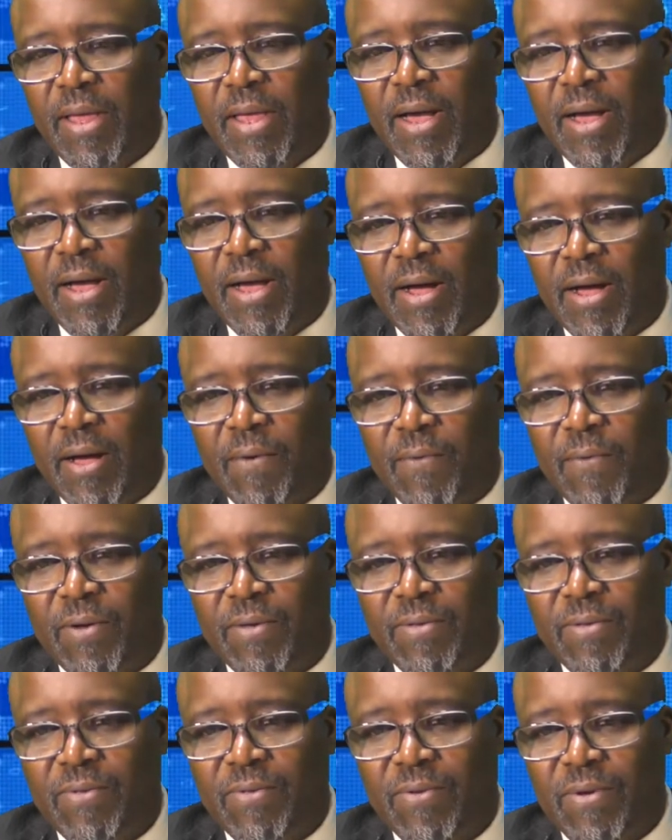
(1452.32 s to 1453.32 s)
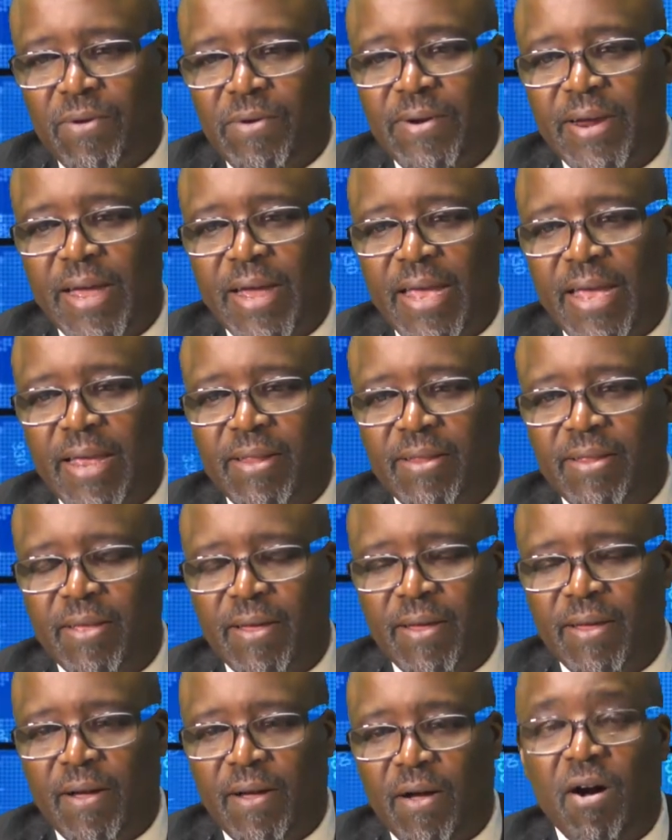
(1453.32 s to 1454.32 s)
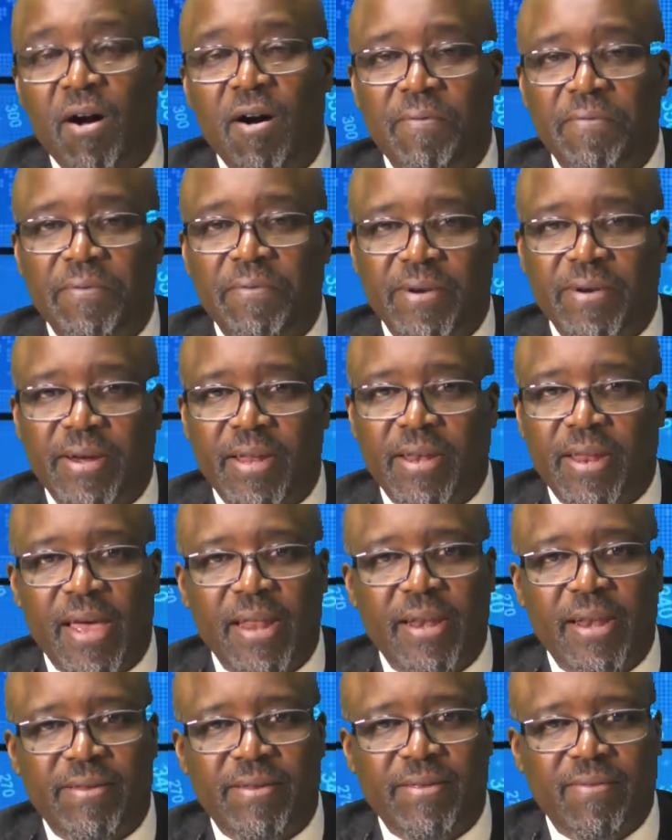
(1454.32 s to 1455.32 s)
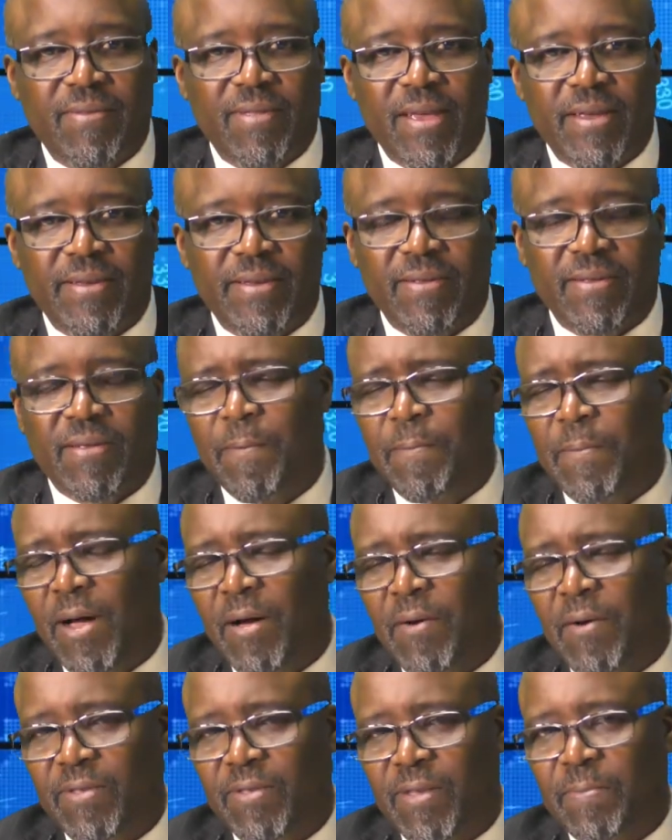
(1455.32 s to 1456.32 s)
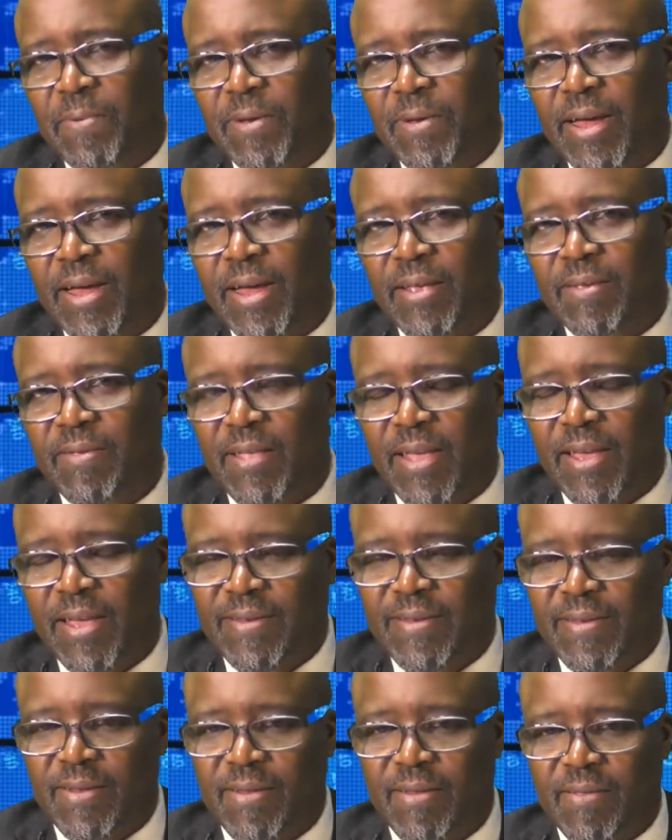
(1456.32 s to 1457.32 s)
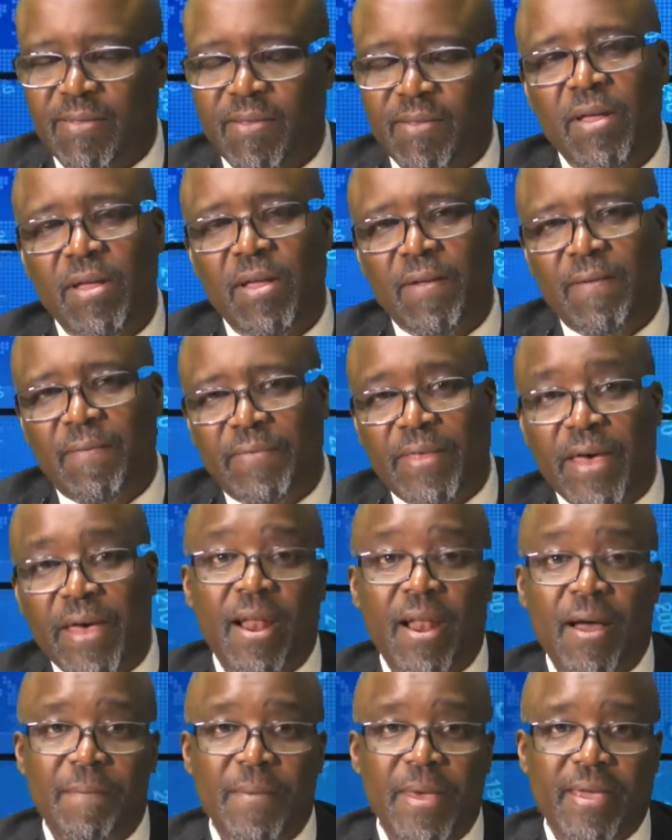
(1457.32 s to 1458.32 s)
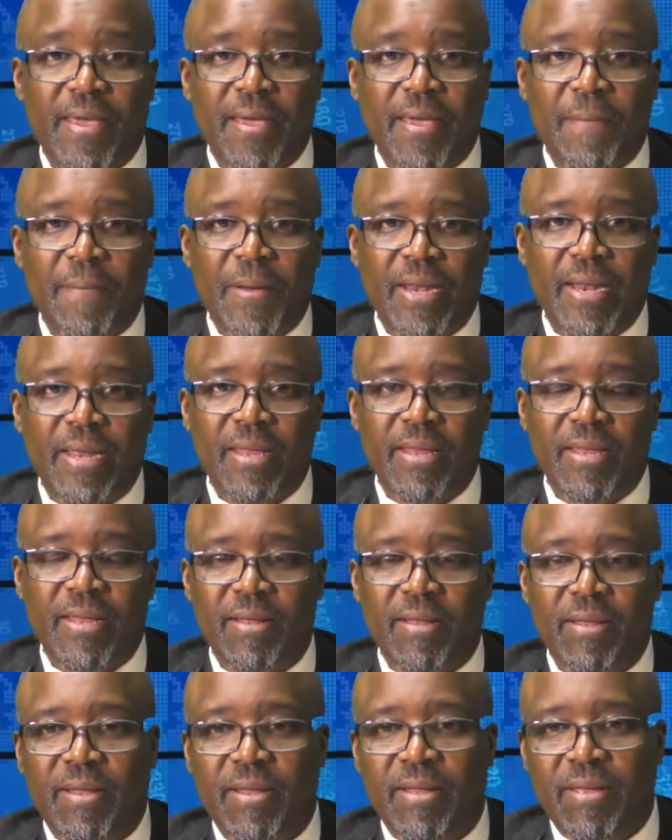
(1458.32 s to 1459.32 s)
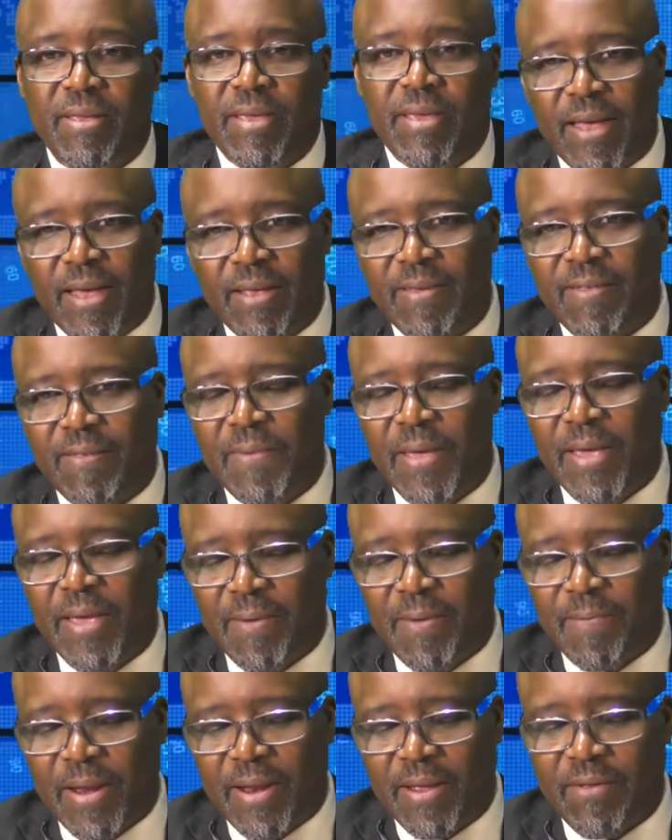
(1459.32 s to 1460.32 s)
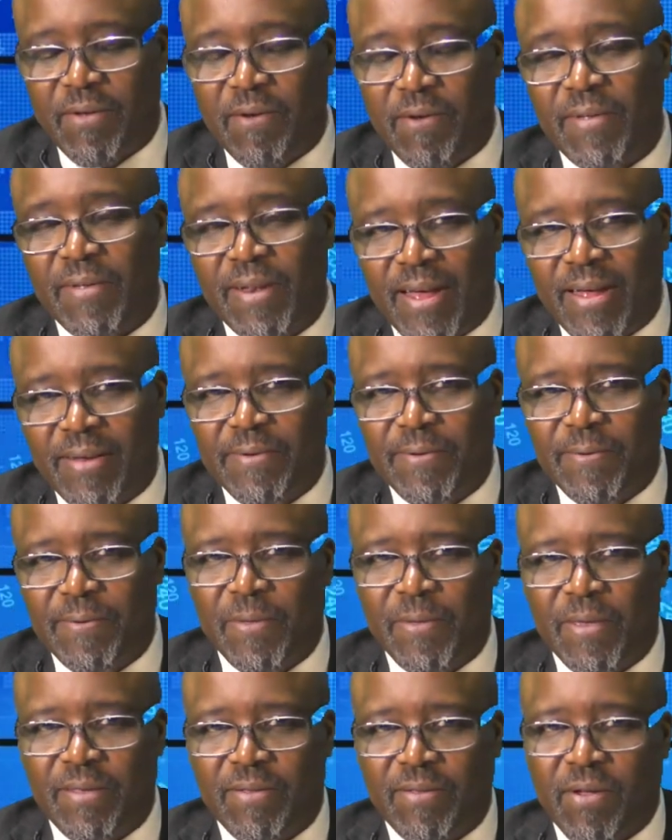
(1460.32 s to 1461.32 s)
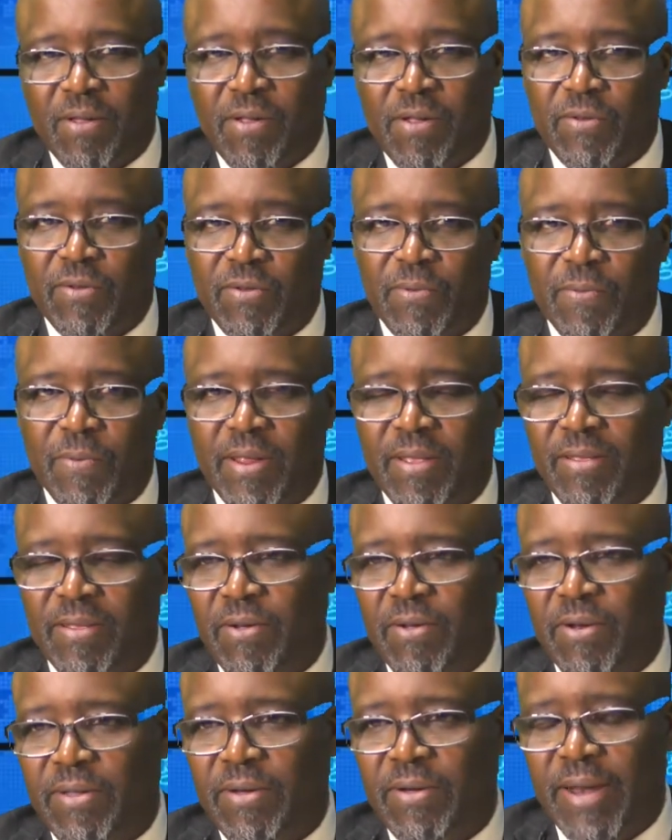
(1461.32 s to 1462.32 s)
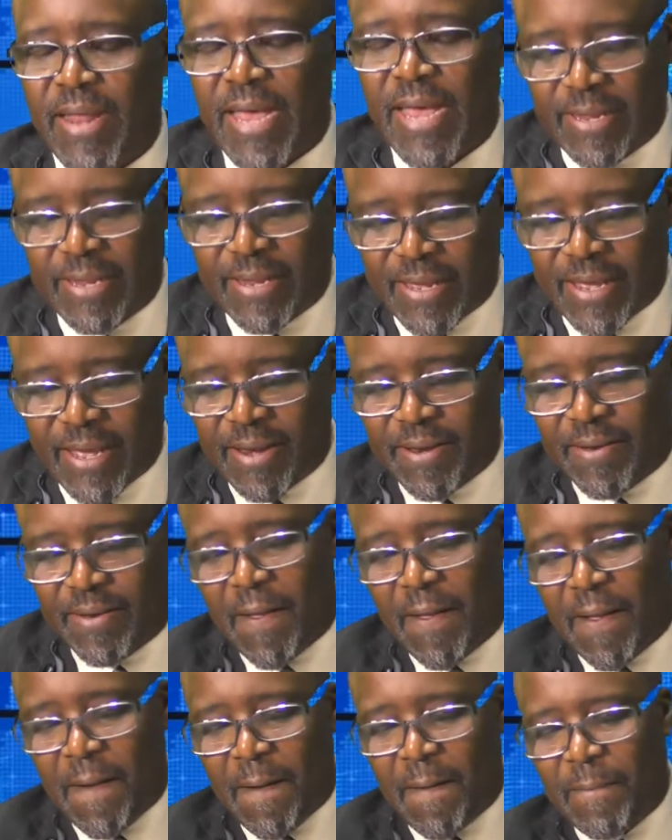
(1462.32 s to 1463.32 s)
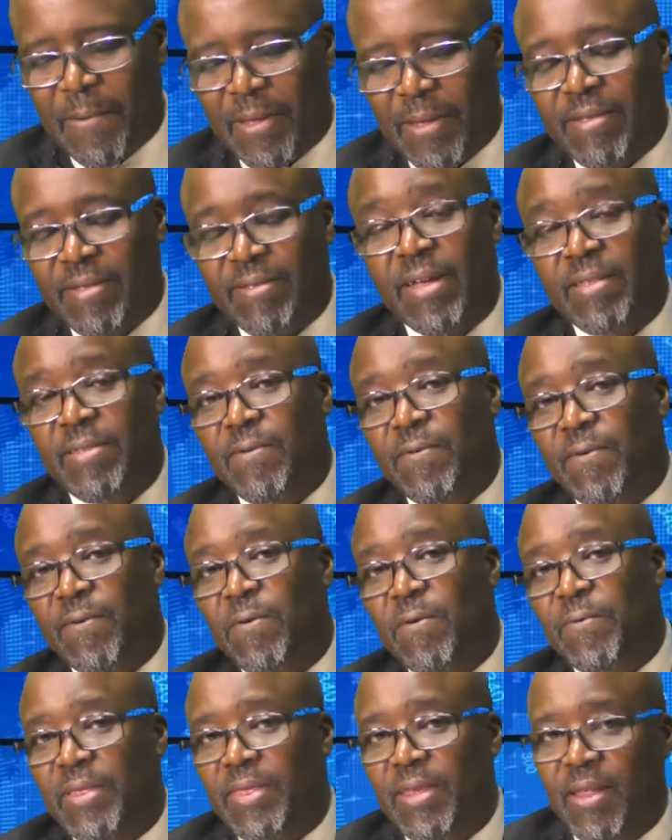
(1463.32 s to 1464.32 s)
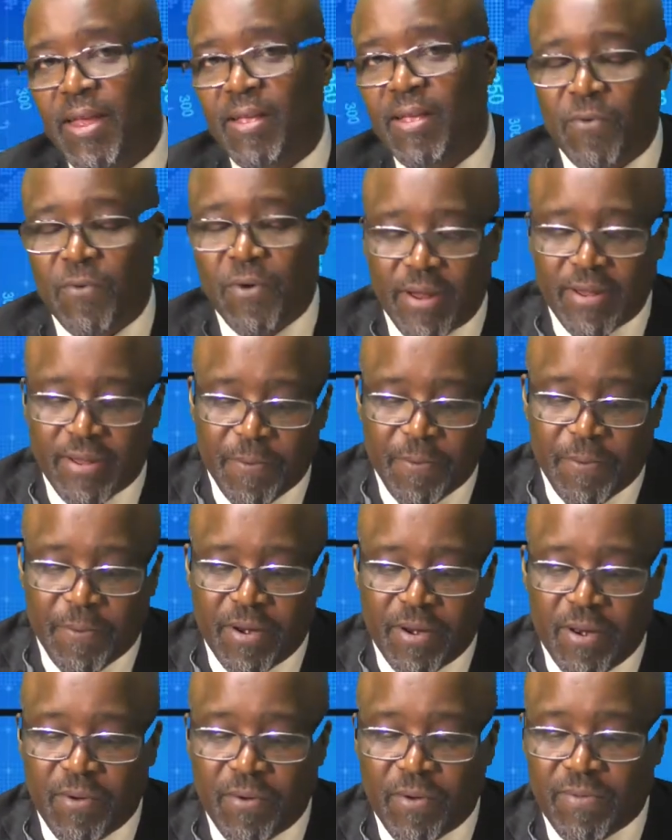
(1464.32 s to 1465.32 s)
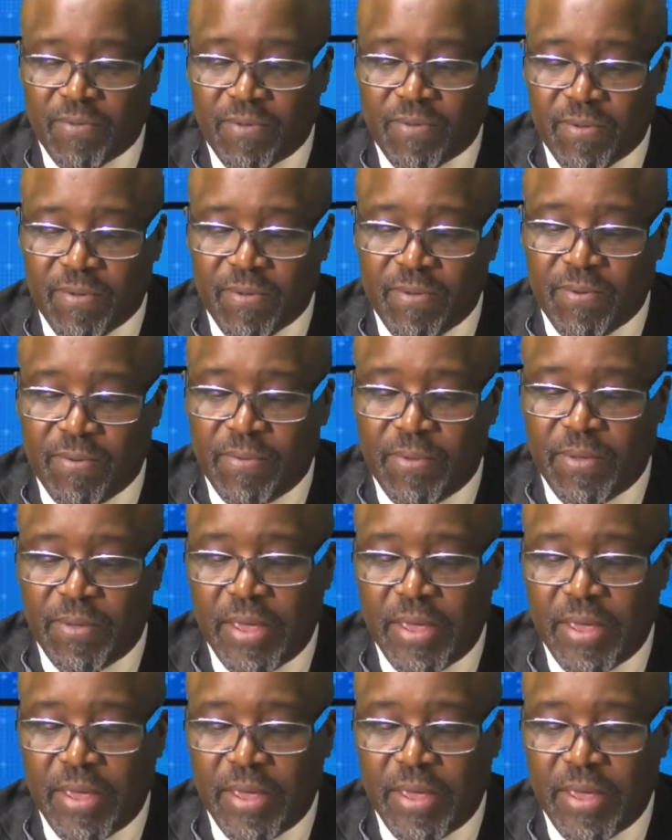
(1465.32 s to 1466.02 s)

was to create off-grid energy stations, or power supply stations that are making money. Yes, it's making money. It's not philanthropy. It's not contributing. It's not donating it. But there's nothing wrong with that. That's what entrepreneurs do.